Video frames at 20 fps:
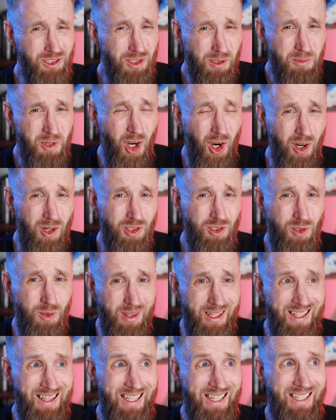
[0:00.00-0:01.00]
some cars so
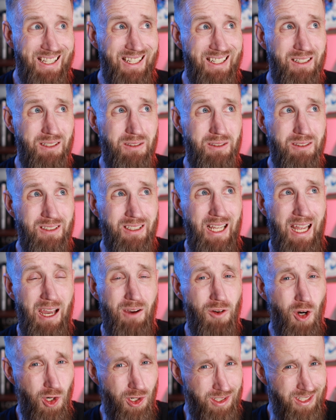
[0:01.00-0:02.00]
that they can have
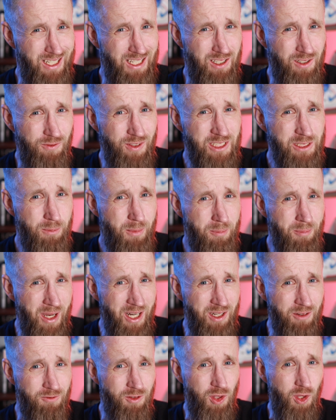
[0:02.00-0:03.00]
R&D development
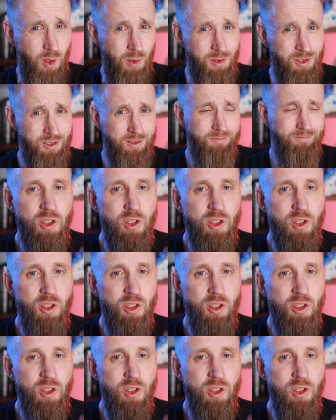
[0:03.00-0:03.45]
money for those.